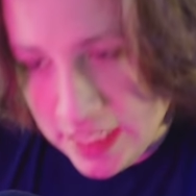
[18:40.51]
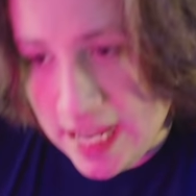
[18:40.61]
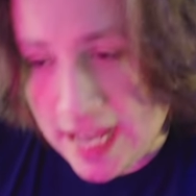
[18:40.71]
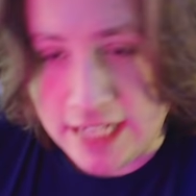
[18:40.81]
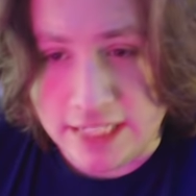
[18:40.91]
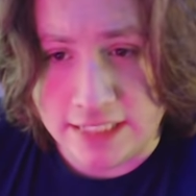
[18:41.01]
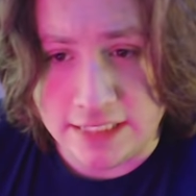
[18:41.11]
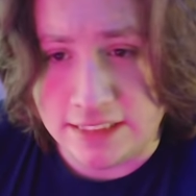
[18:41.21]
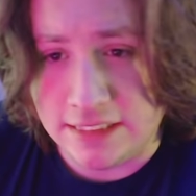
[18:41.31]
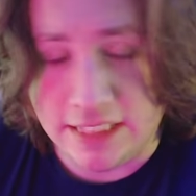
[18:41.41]
and
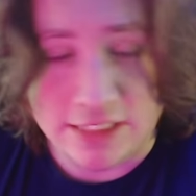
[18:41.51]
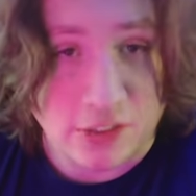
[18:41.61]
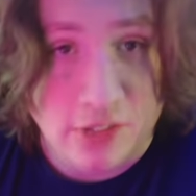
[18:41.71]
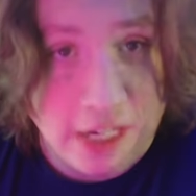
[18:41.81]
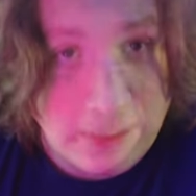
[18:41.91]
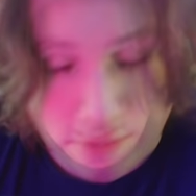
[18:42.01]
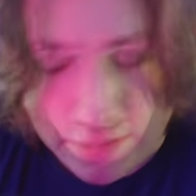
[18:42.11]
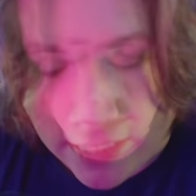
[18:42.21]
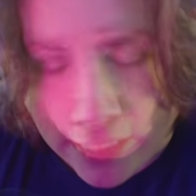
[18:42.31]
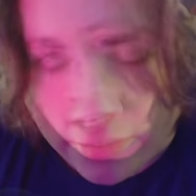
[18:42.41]
it's it's incredibly
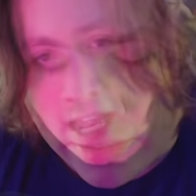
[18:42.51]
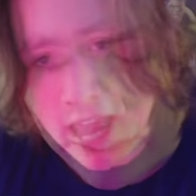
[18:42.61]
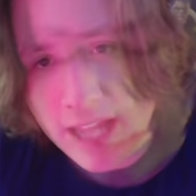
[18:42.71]
tiring,